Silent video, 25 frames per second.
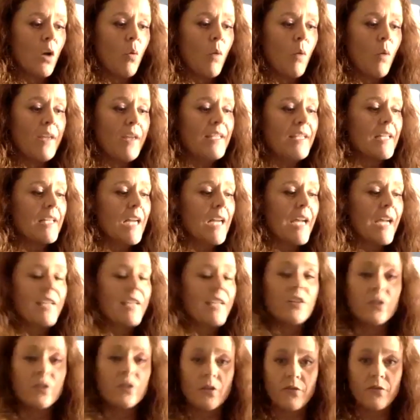when
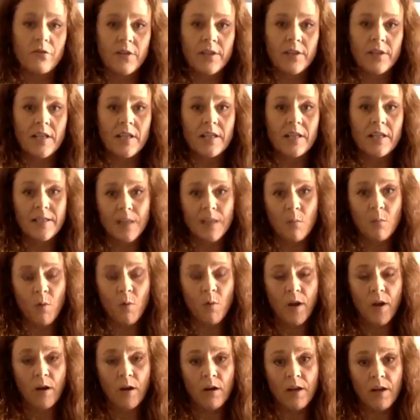denied service
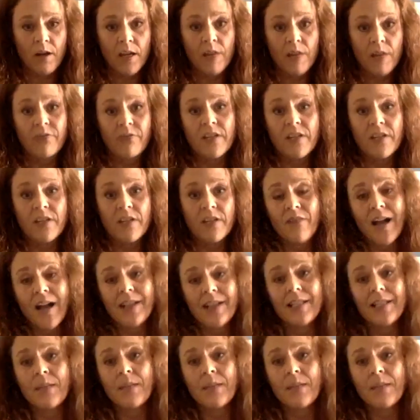somewhere if these vaccine